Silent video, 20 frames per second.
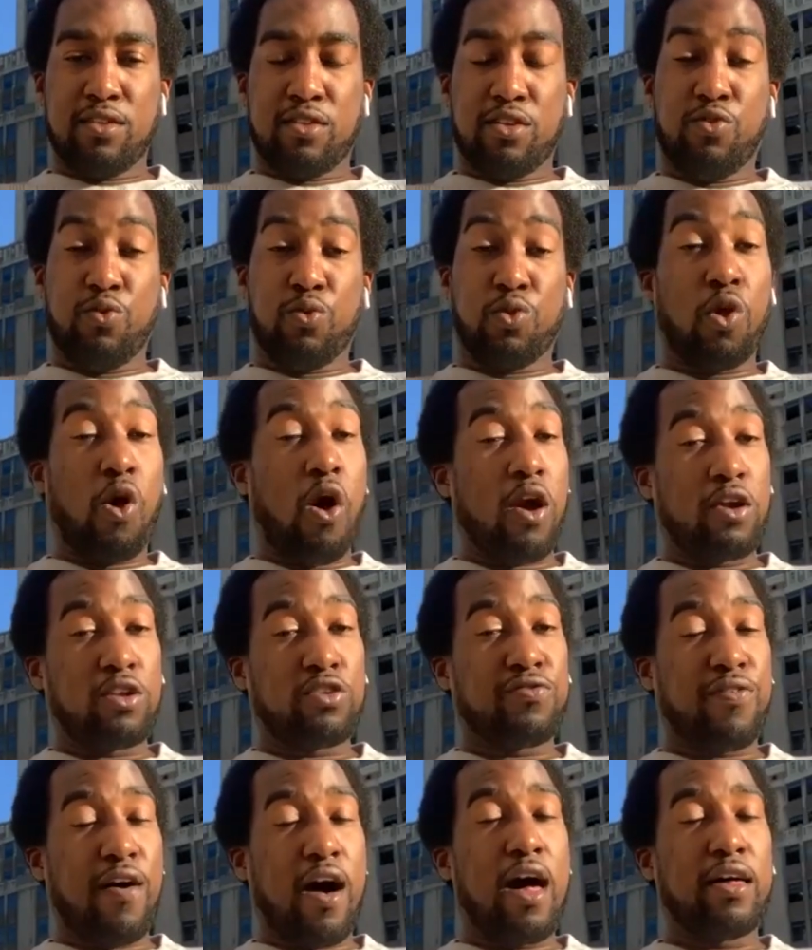to do
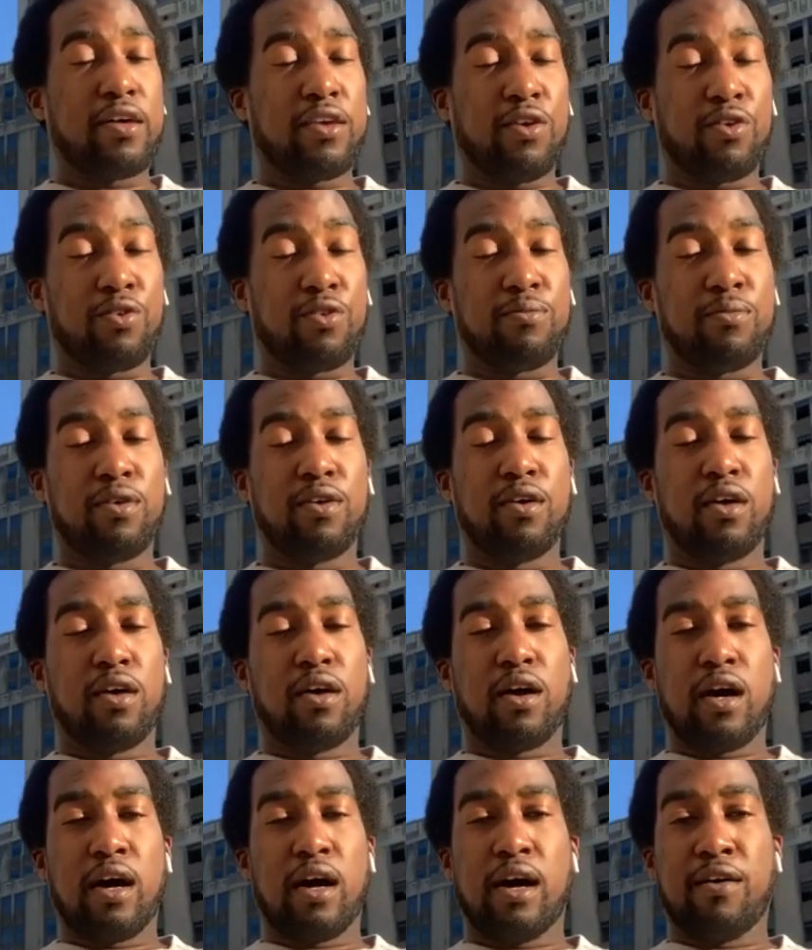large volume
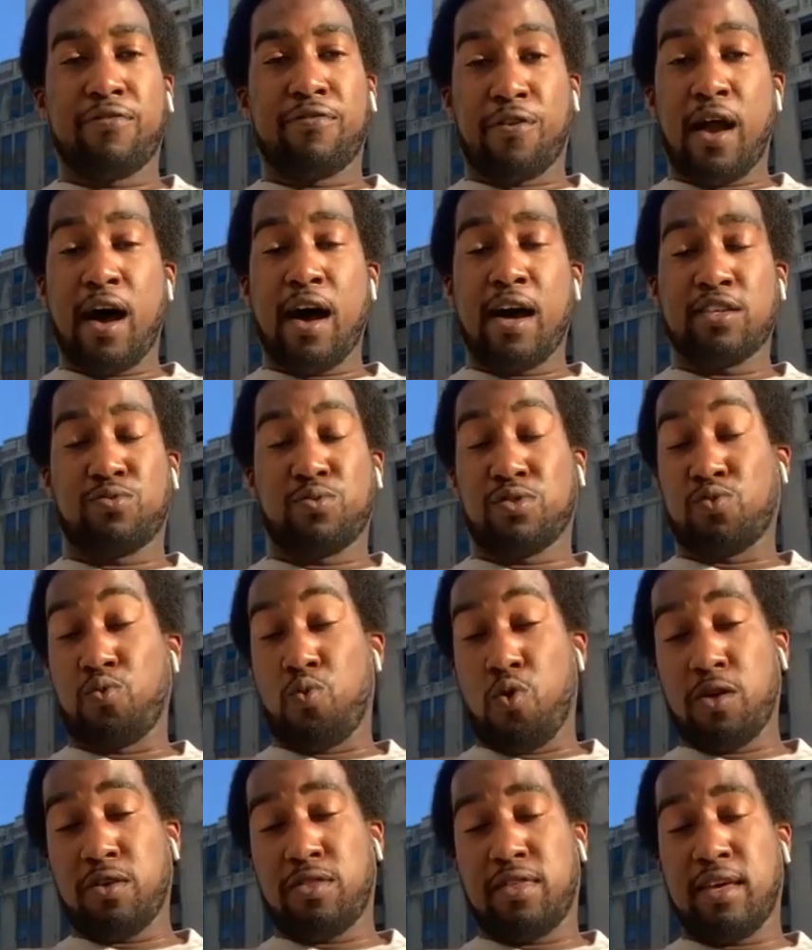uh, for us was
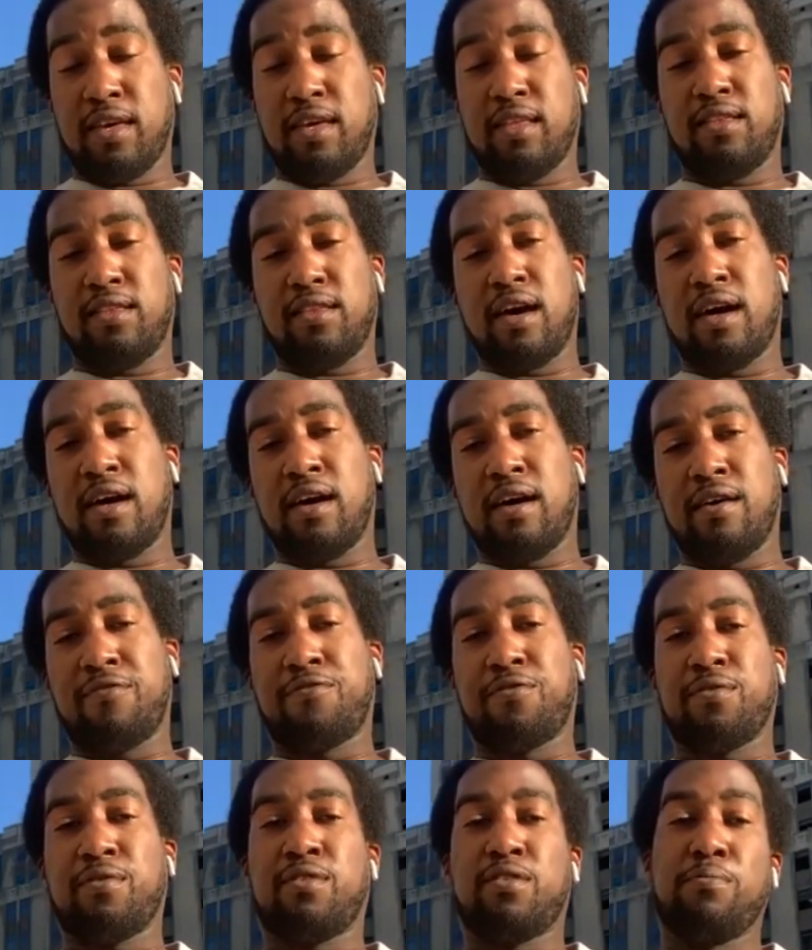worth it uh,
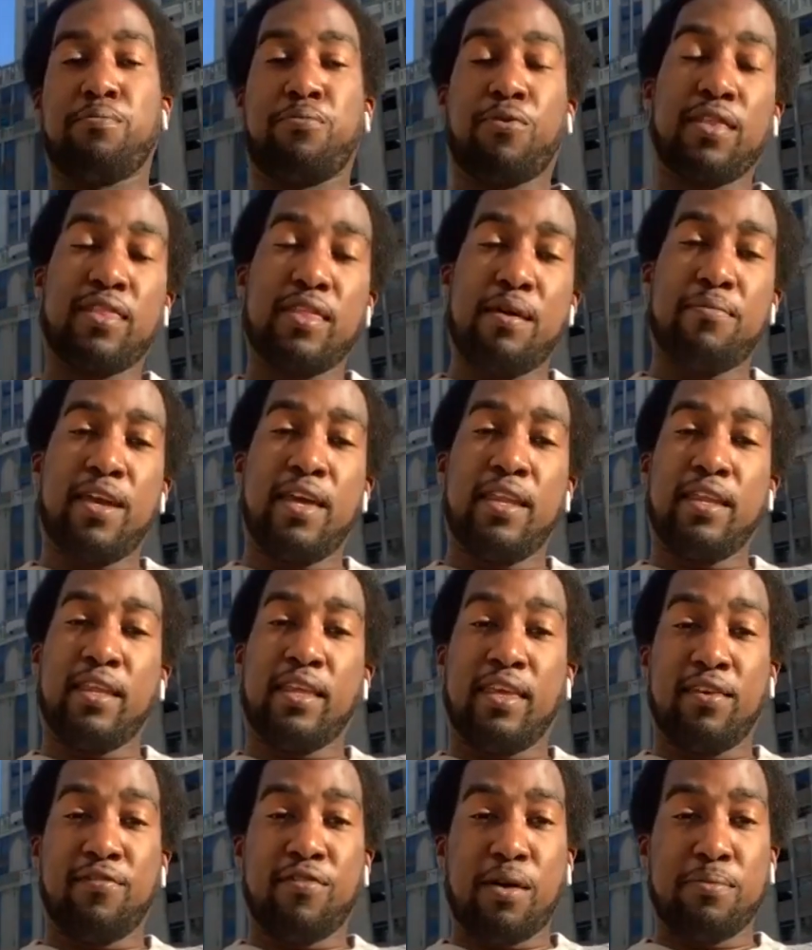to bring them in
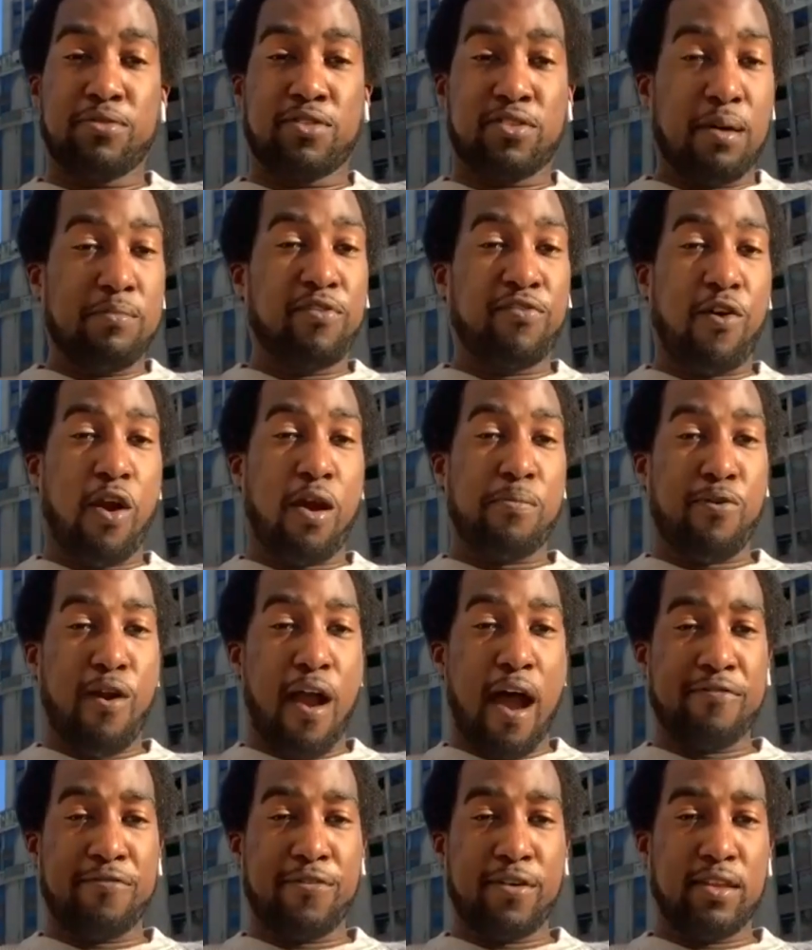and give up some of our
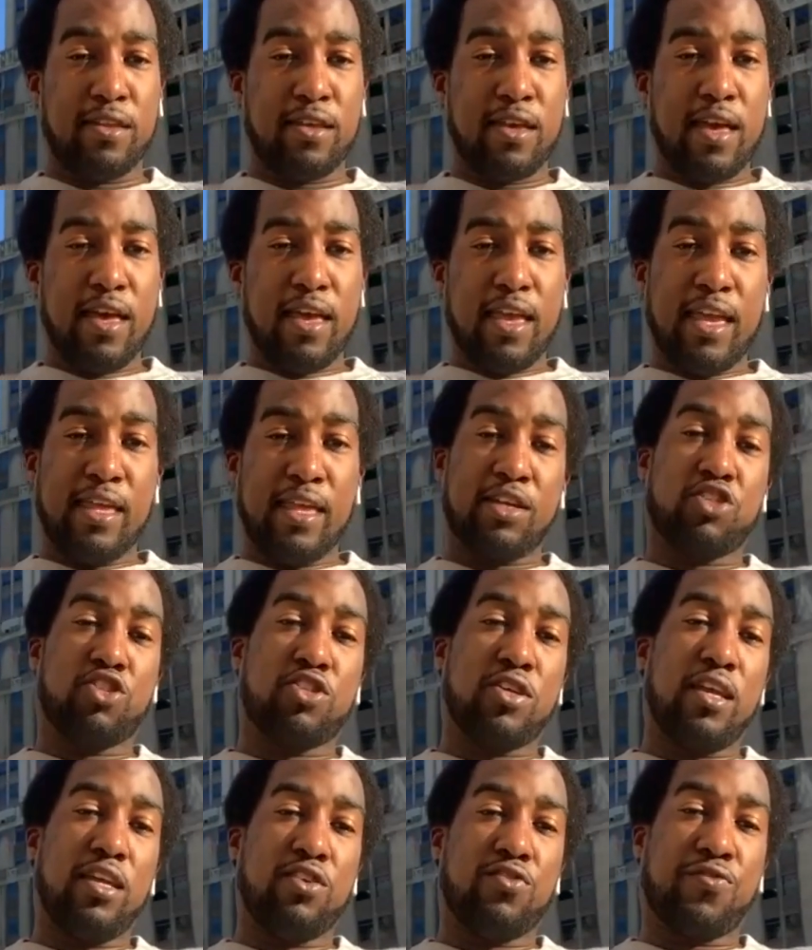profit in
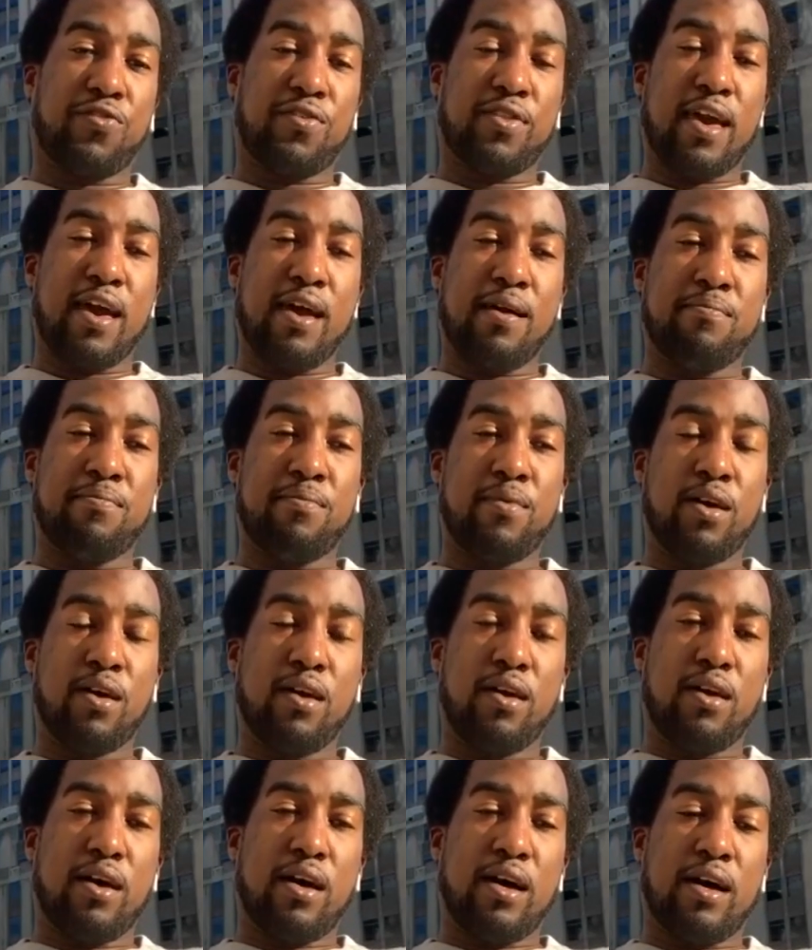exchange for them,
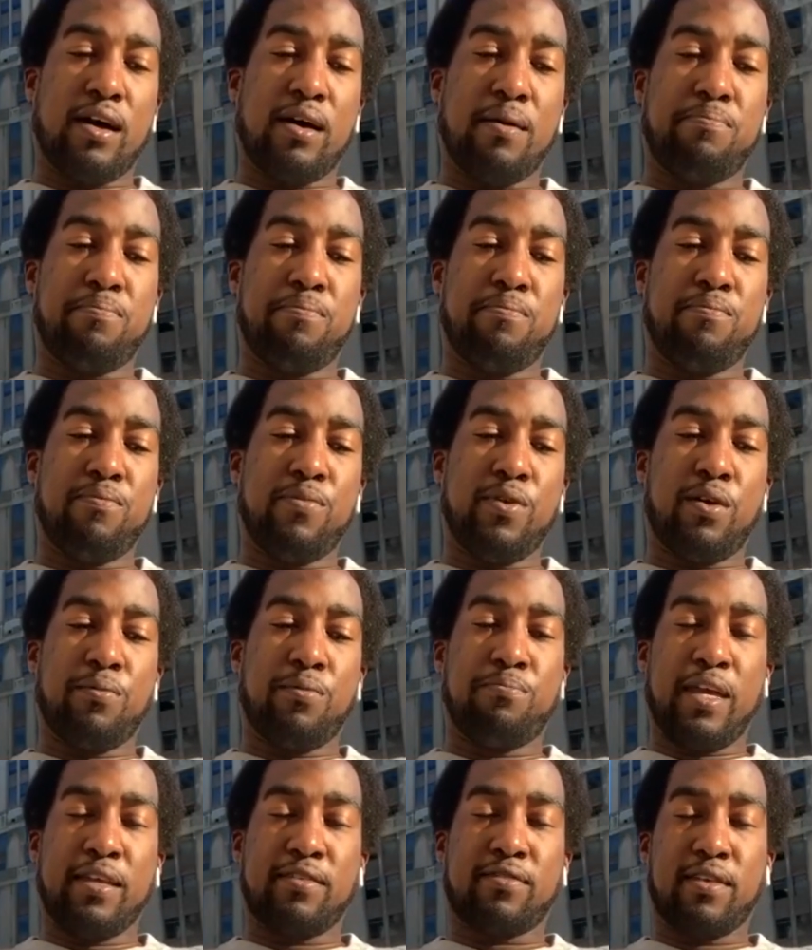uh, you know,
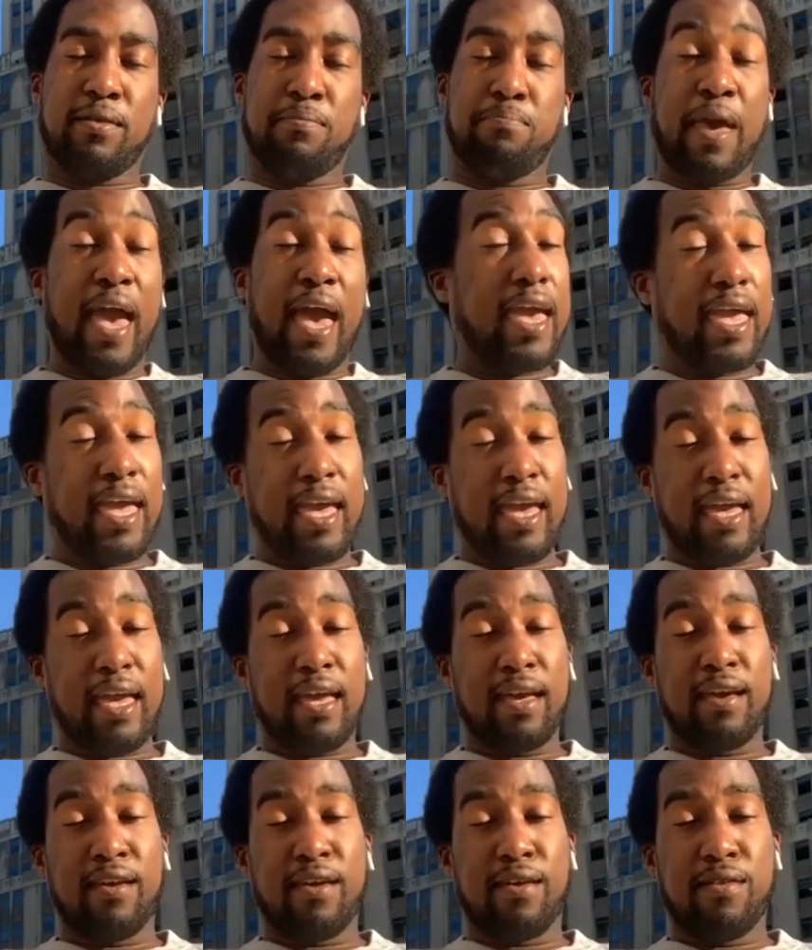basically
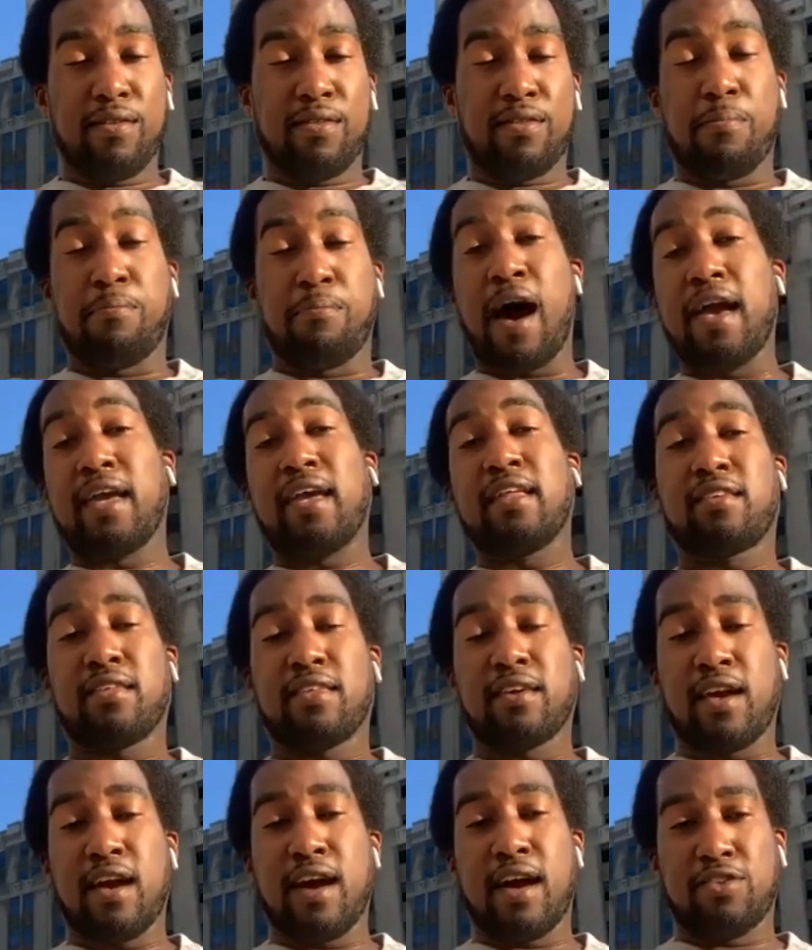paying to buy into
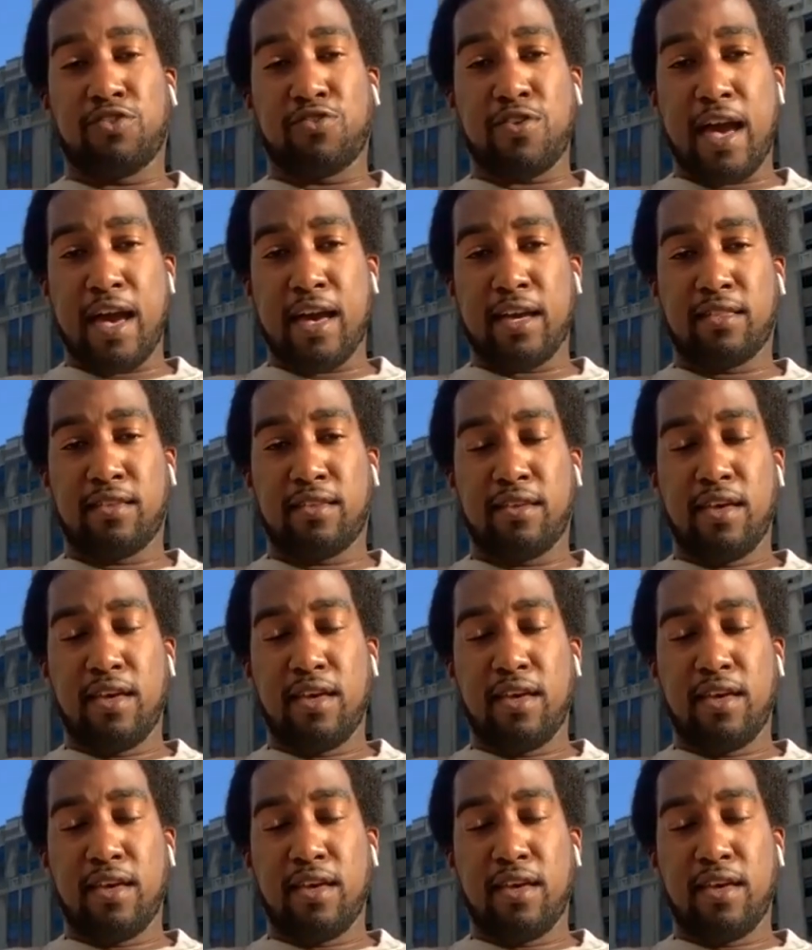the contract